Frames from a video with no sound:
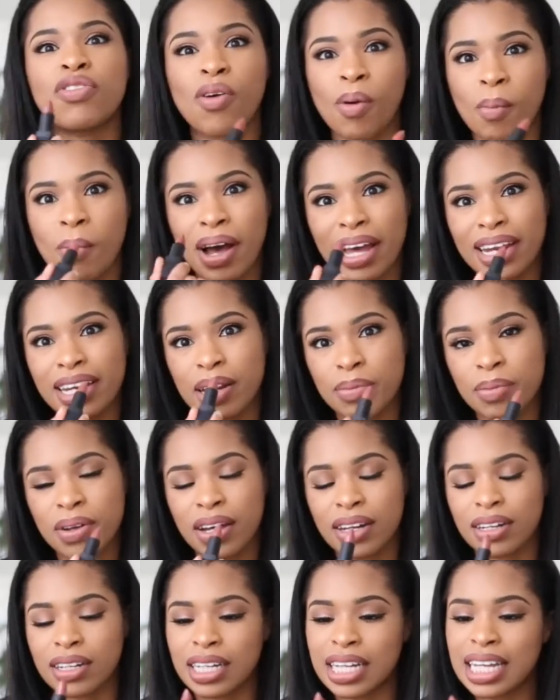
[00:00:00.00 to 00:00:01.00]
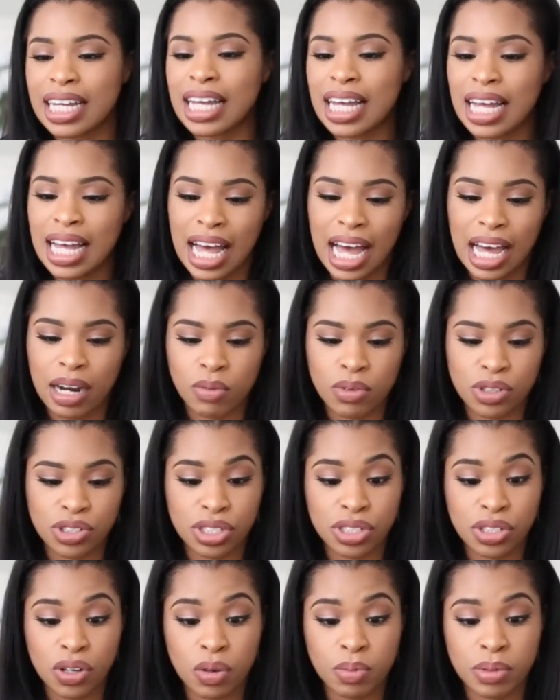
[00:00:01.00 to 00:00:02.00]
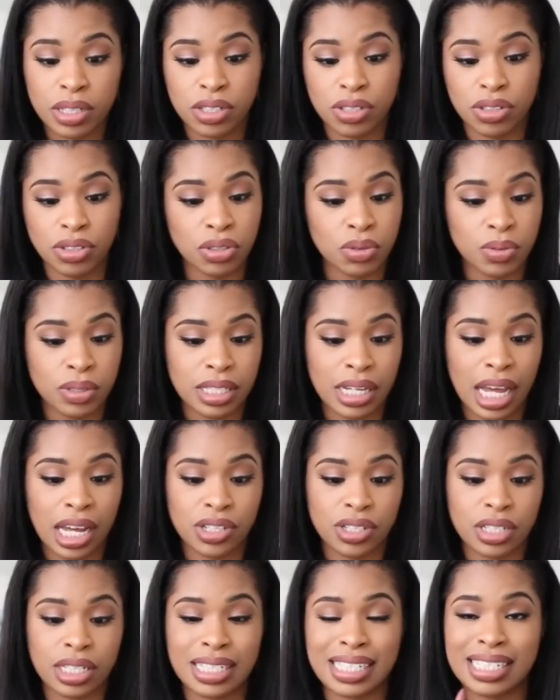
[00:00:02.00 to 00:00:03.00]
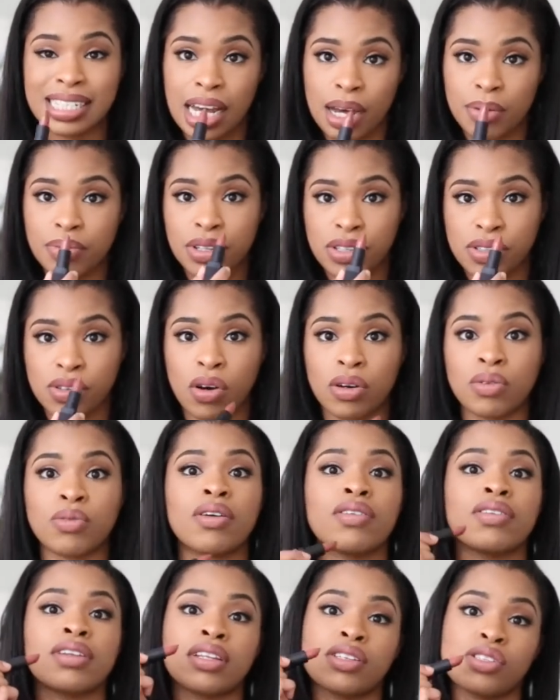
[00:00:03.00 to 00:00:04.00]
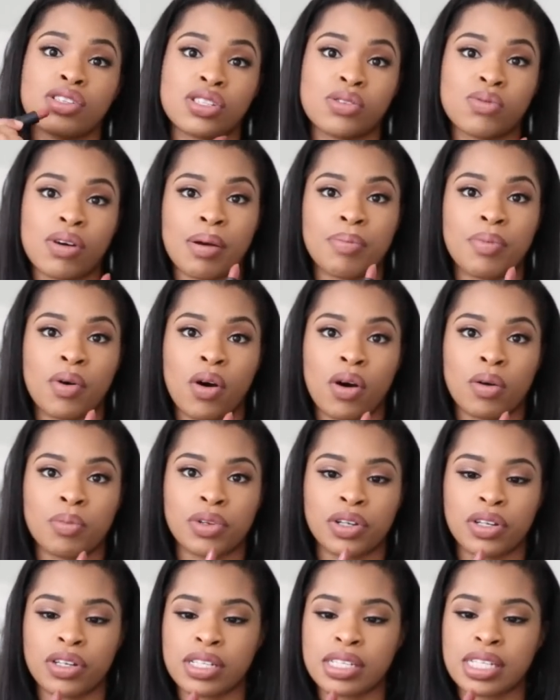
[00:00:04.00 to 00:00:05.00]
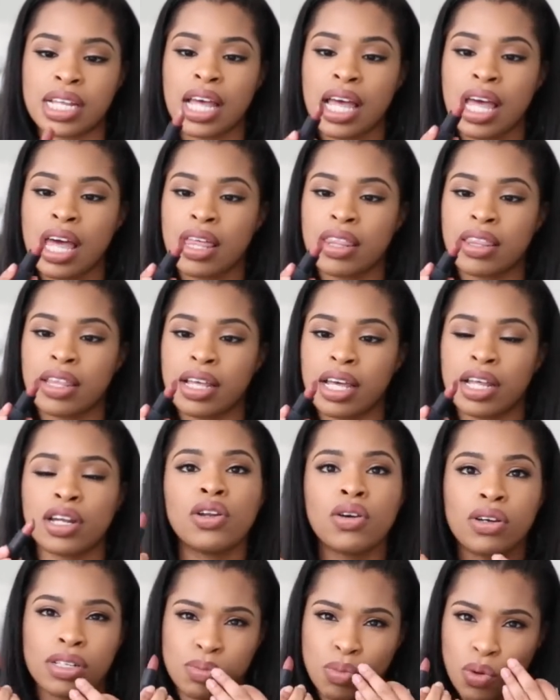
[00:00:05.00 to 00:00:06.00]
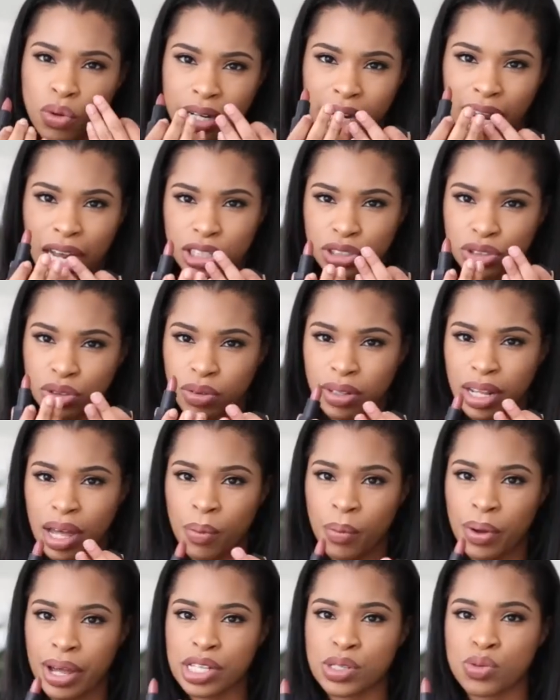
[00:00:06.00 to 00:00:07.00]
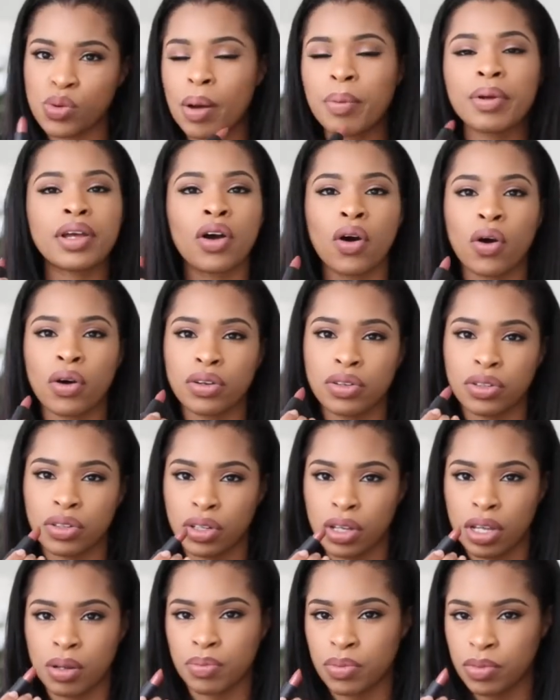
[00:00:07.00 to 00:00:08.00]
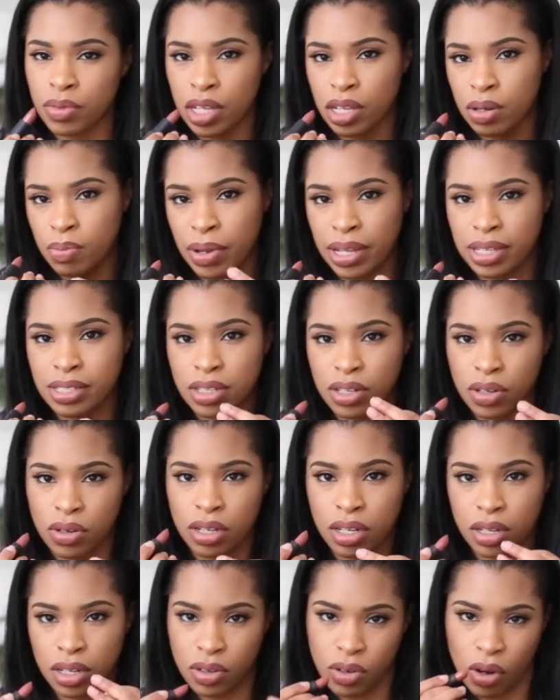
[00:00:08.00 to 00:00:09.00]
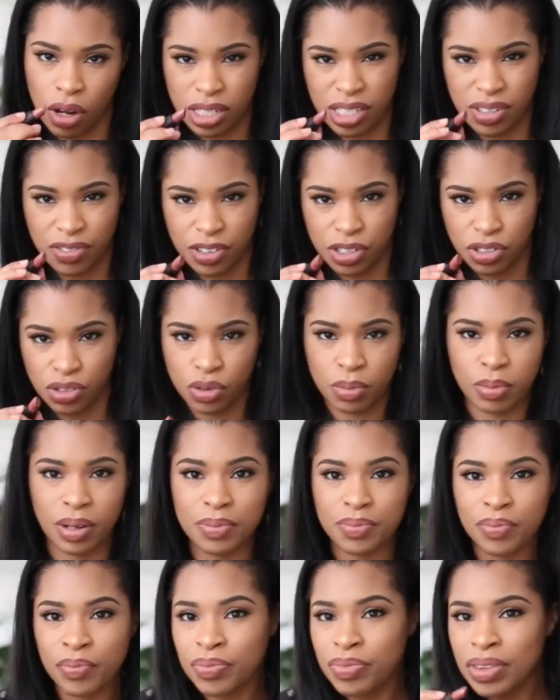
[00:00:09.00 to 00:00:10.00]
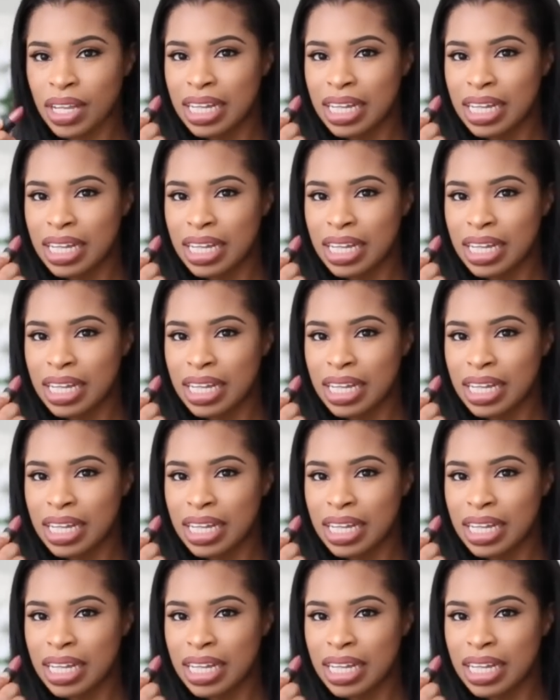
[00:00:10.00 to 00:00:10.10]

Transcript: for my lip color and what she told me to do is actually dab this on rather than swipe on because it looks more natural that way swiping on um, makes it look artificial but